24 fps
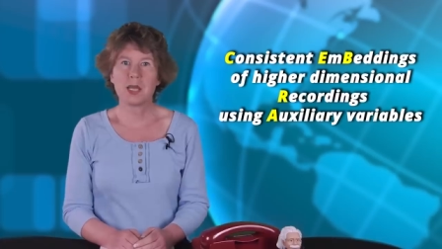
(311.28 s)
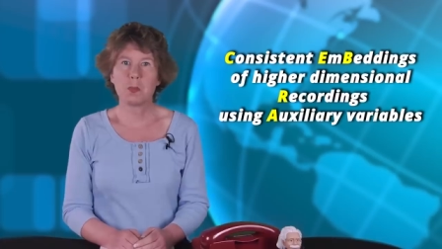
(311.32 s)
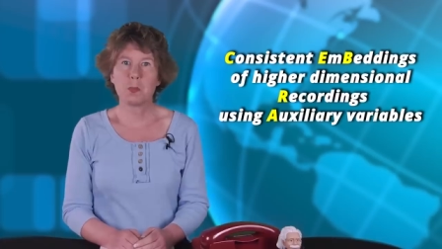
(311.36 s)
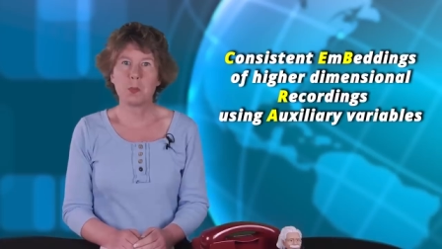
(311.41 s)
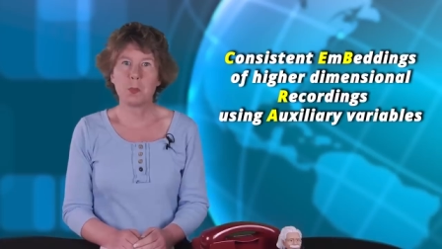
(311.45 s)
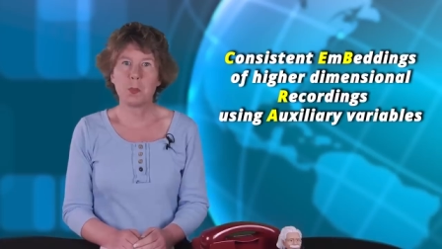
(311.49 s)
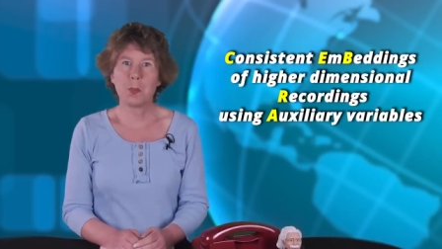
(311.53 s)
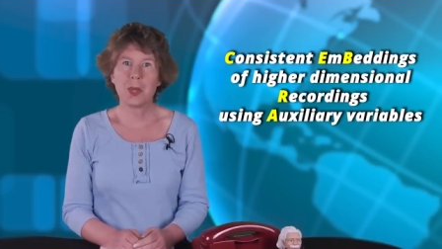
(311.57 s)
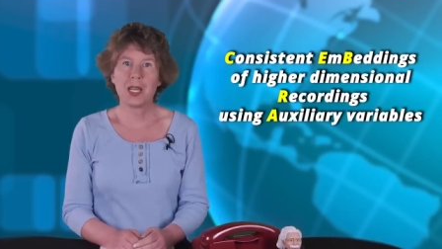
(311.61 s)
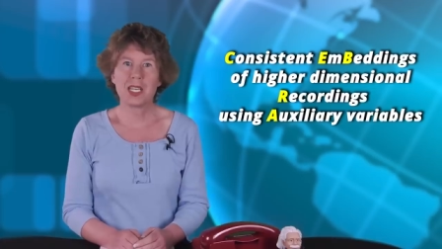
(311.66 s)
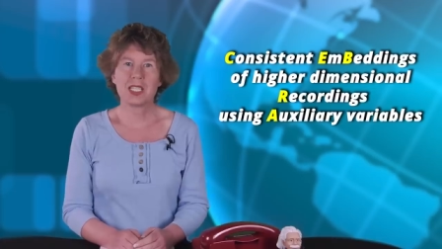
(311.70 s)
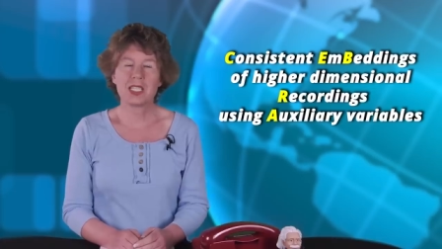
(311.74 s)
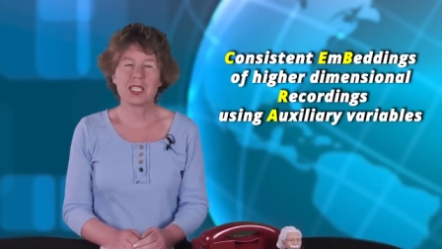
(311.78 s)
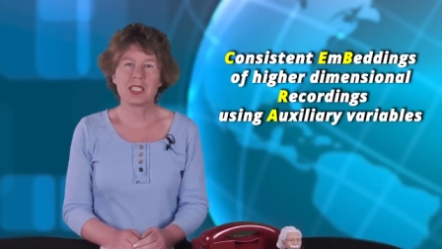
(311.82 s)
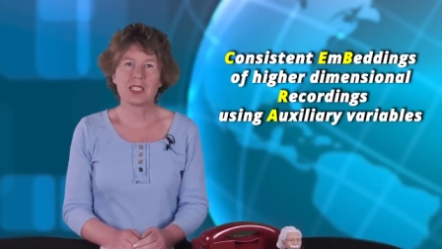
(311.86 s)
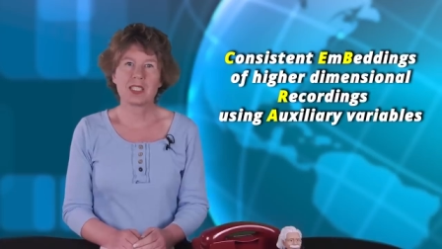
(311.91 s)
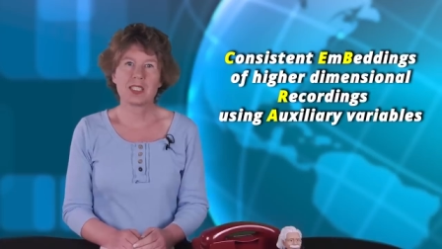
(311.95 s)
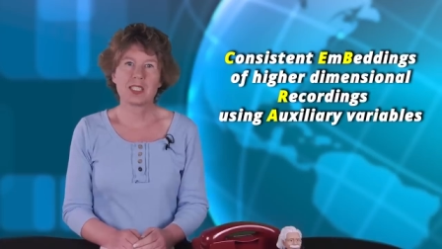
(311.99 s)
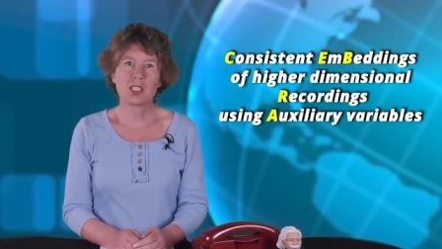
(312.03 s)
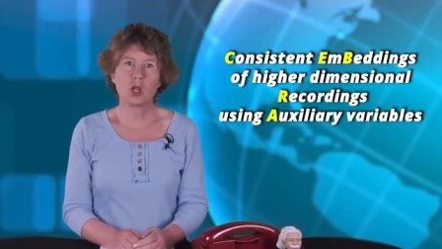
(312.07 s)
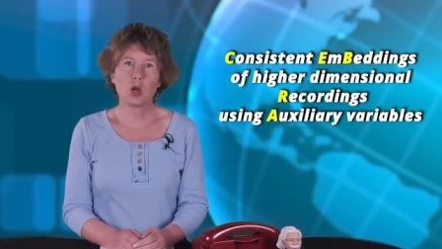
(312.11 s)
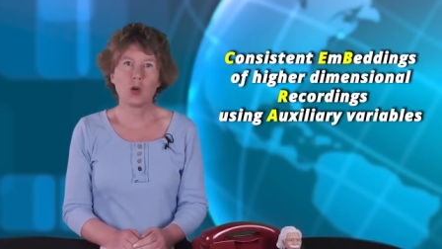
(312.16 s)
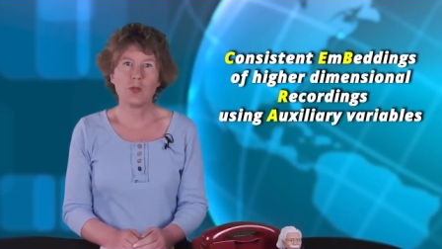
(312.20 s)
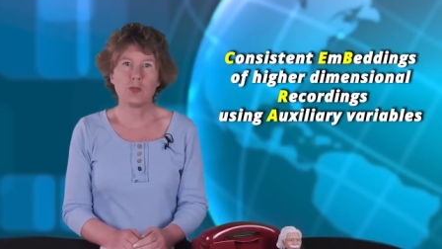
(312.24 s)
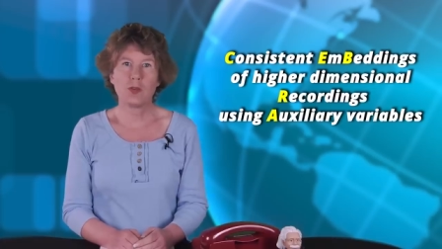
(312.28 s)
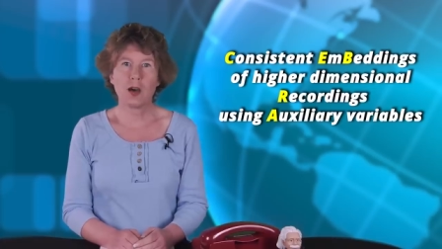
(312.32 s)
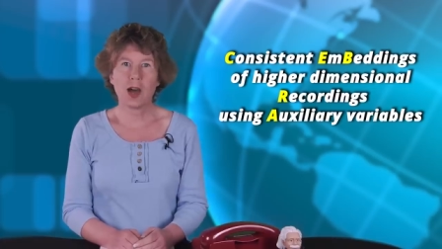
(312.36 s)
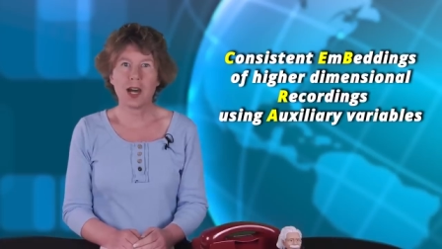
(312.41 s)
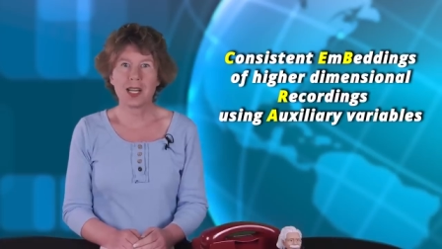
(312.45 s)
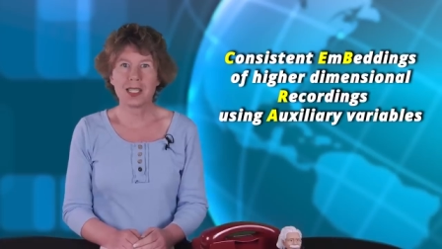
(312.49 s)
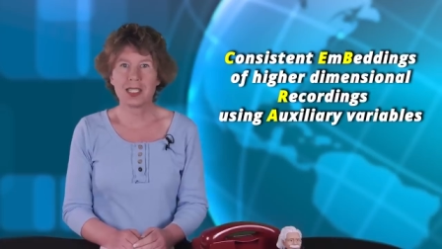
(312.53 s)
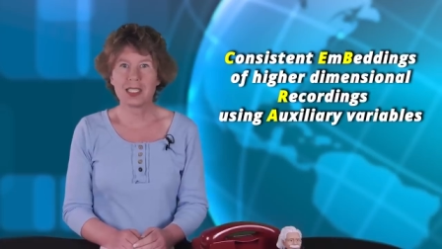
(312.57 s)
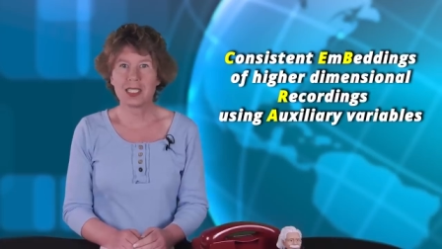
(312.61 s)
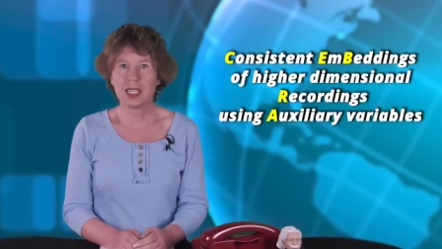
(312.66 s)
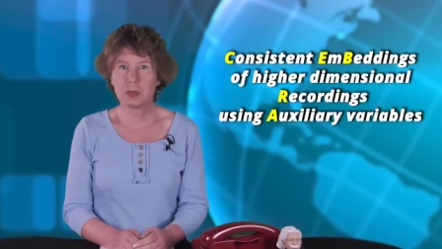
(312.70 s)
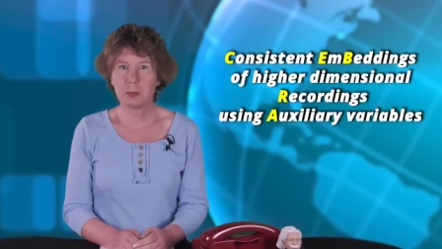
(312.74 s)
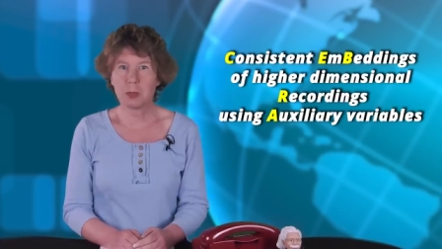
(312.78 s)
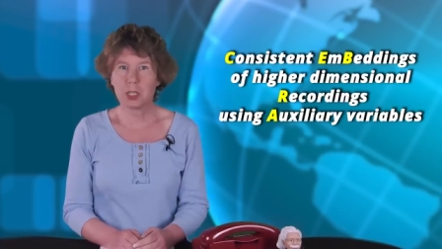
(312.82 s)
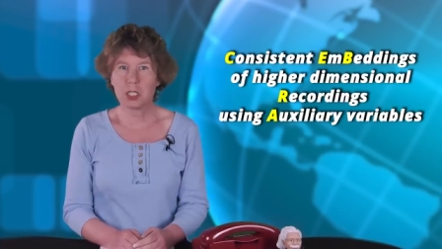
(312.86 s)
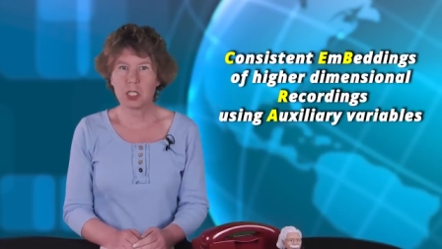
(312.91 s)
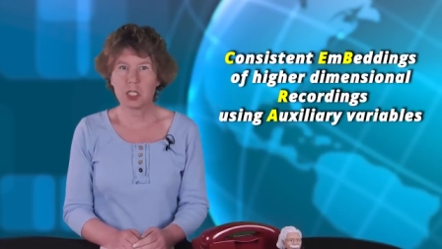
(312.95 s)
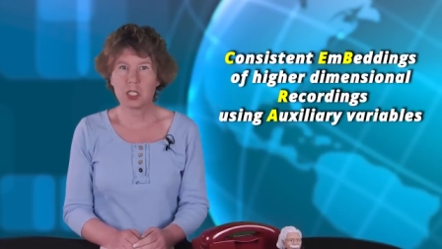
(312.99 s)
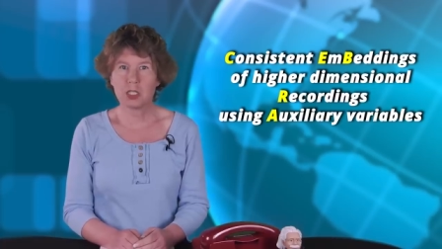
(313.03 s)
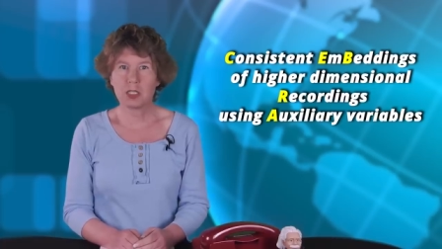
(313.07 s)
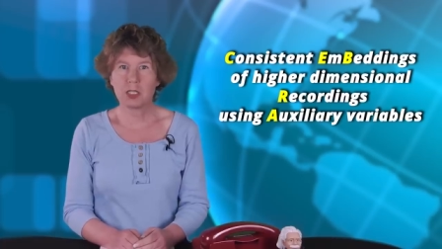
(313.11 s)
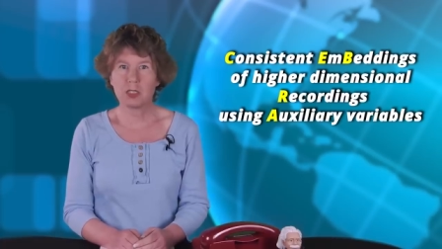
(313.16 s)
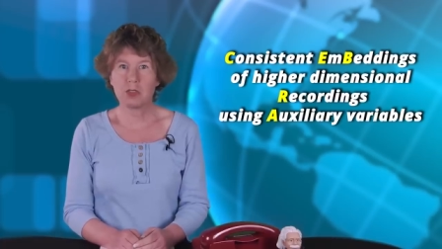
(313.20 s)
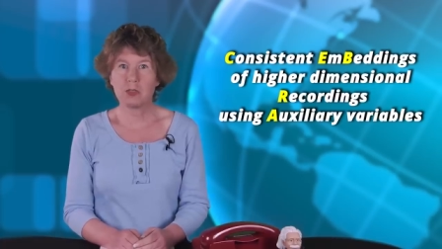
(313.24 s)
Embeddings of
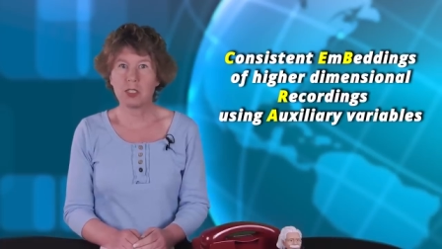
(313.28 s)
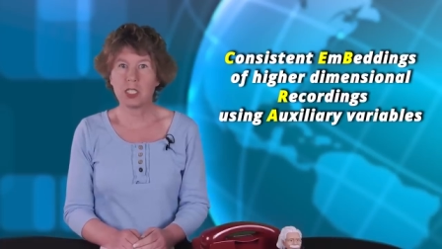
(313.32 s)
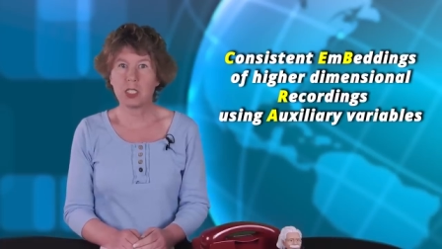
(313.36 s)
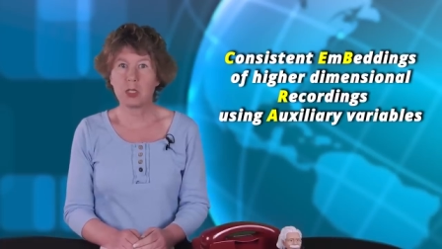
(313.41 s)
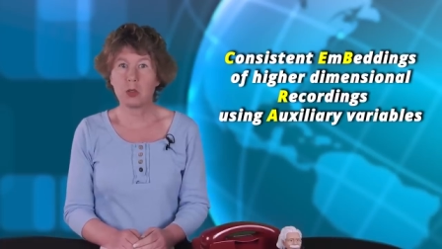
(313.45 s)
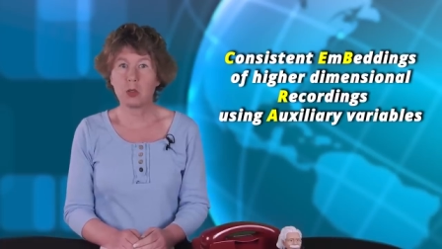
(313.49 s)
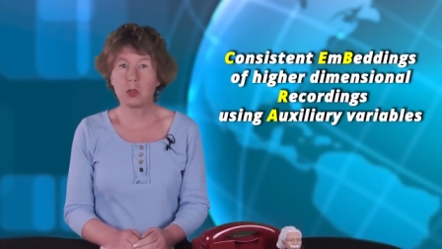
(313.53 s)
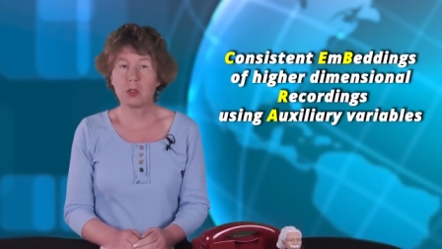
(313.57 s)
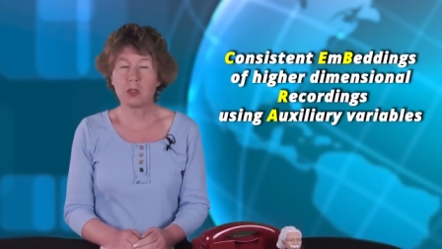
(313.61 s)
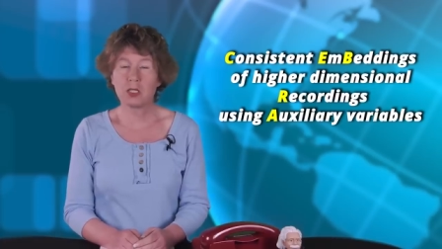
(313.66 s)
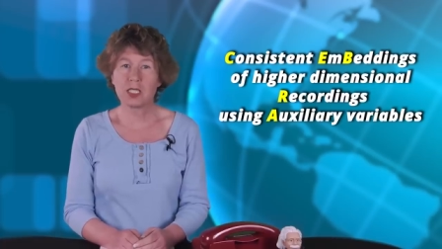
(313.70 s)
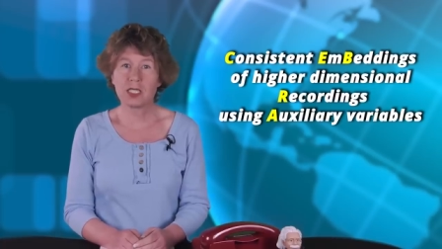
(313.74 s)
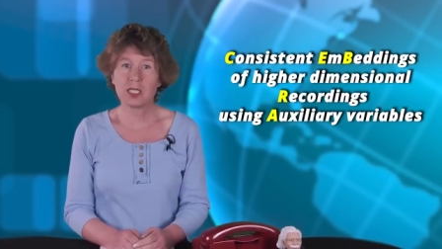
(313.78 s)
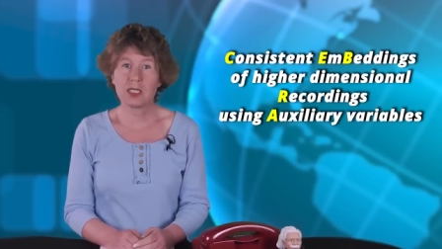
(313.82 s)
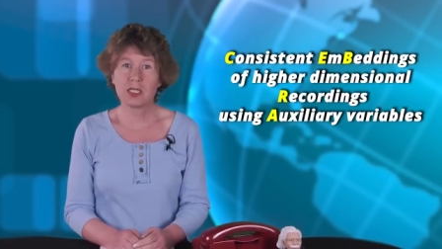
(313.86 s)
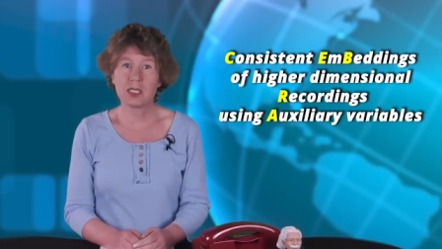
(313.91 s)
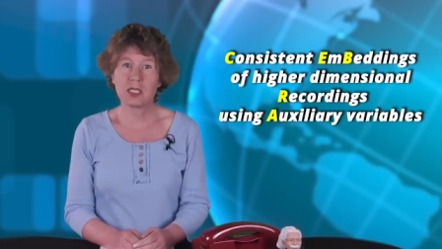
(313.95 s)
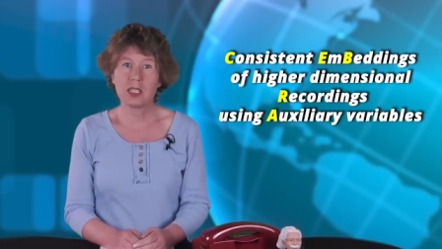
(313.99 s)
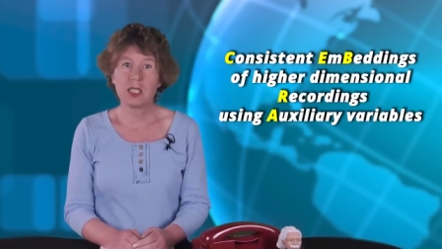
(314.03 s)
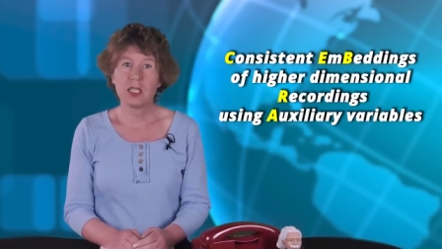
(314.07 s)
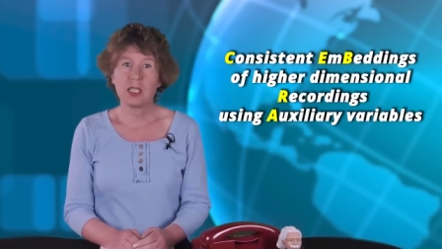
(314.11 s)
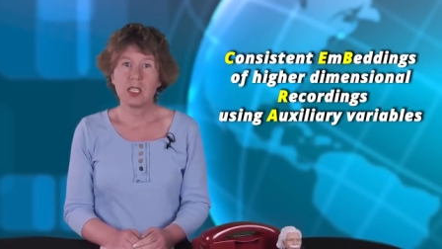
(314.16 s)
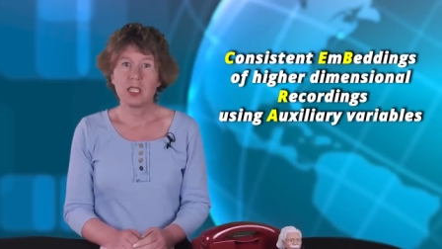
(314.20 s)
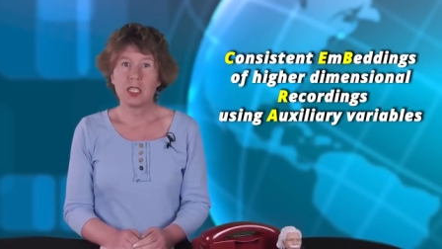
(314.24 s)
High-Dimensional Recordings